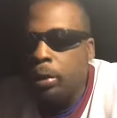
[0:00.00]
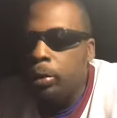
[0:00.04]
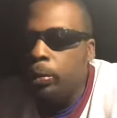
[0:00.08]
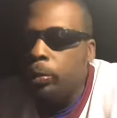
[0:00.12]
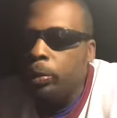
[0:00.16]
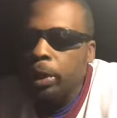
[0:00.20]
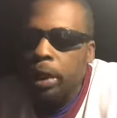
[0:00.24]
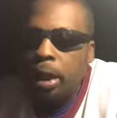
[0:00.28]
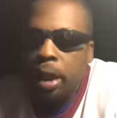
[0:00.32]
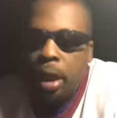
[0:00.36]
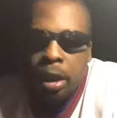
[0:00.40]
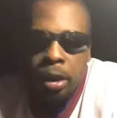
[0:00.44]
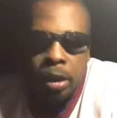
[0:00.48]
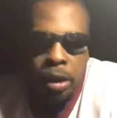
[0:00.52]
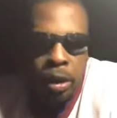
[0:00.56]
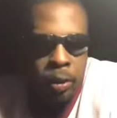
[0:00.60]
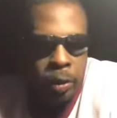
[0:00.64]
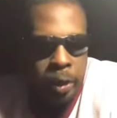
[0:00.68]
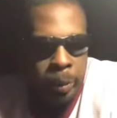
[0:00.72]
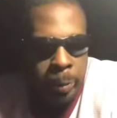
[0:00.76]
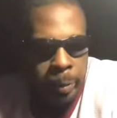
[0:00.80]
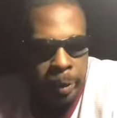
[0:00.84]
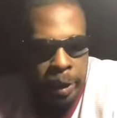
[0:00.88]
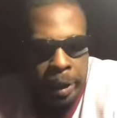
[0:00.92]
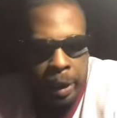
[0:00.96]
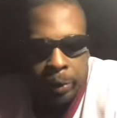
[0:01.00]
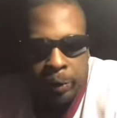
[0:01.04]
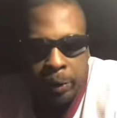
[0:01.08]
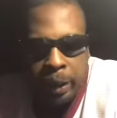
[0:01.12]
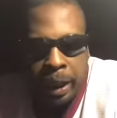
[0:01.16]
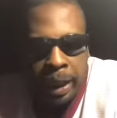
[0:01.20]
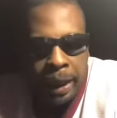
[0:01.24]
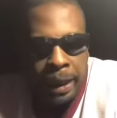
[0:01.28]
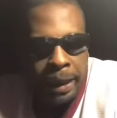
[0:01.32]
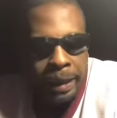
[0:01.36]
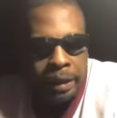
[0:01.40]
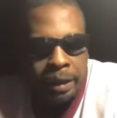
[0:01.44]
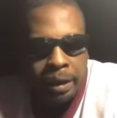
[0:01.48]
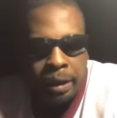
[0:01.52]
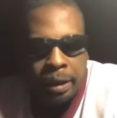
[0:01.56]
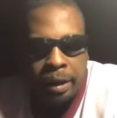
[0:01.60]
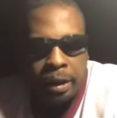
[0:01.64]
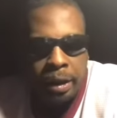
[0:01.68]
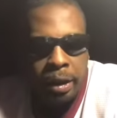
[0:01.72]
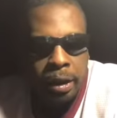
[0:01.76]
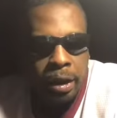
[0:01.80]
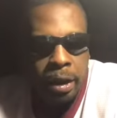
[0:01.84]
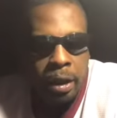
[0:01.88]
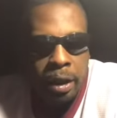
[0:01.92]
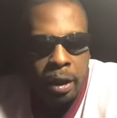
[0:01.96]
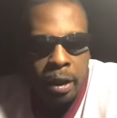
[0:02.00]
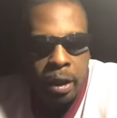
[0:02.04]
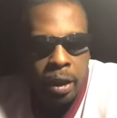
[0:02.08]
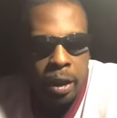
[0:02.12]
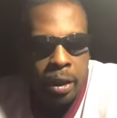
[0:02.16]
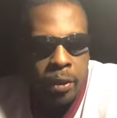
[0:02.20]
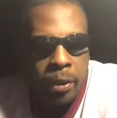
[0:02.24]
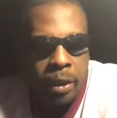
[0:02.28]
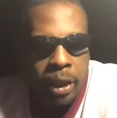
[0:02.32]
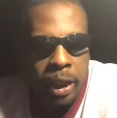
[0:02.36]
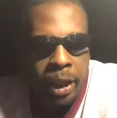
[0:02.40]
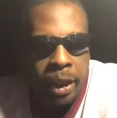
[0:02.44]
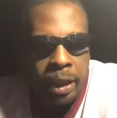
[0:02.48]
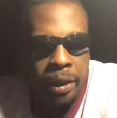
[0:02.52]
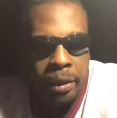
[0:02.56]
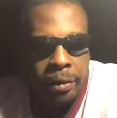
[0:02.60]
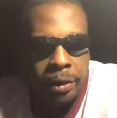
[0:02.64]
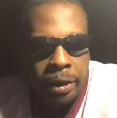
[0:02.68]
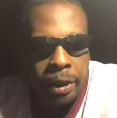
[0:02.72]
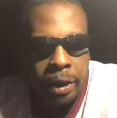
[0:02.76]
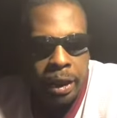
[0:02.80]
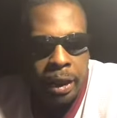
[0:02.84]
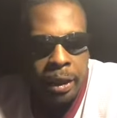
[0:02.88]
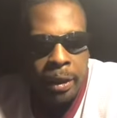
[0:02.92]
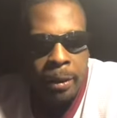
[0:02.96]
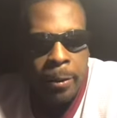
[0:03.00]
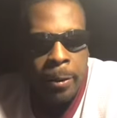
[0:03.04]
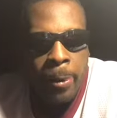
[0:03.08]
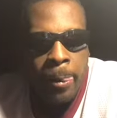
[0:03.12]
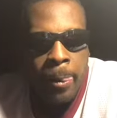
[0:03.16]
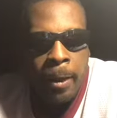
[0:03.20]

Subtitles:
We all know he played with Haskins at Ohio State.